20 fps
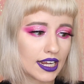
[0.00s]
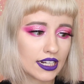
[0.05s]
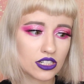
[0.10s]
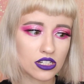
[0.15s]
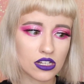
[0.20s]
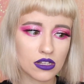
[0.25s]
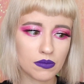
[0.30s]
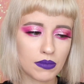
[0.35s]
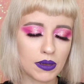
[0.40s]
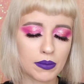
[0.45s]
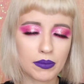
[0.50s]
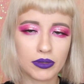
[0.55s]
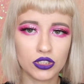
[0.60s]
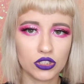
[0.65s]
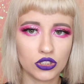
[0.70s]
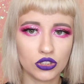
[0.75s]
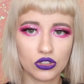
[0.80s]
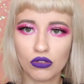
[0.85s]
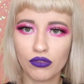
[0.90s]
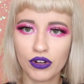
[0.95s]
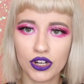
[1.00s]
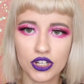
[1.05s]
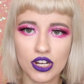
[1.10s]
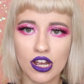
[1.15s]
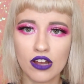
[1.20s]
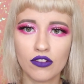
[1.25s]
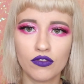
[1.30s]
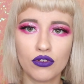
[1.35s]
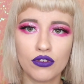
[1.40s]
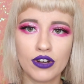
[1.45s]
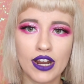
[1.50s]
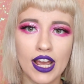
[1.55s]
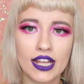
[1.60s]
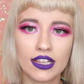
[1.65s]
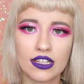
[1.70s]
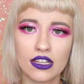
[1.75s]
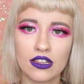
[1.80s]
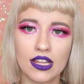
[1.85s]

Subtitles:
and then people just don't reach out for that.